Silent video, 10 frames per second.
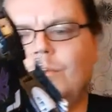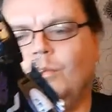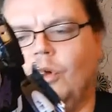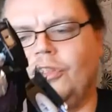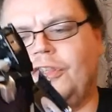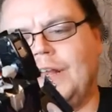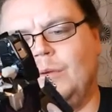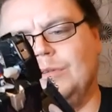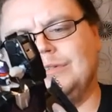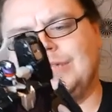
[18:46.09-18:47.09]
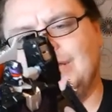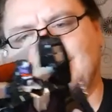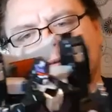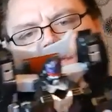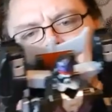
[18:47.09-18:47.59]
One thing I will say
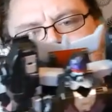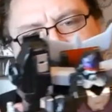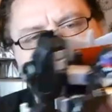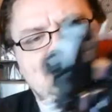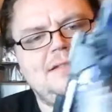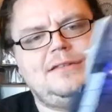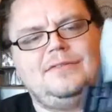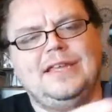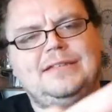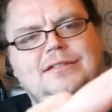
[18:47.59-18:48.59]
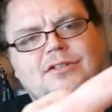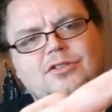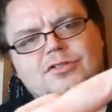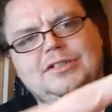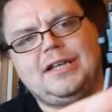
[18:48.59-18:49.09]
about it though is this
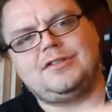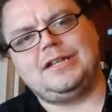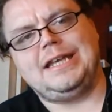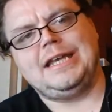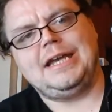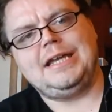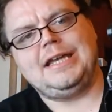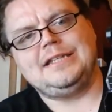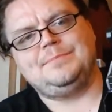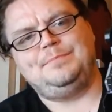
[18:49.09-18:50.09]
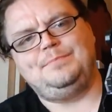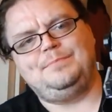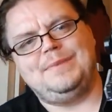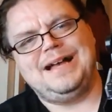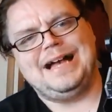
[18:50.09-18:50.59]
whole section here is
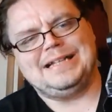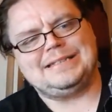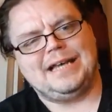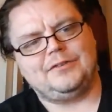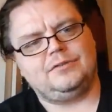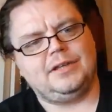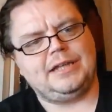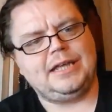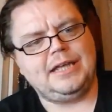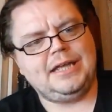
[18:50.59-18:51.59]
a tad ugly.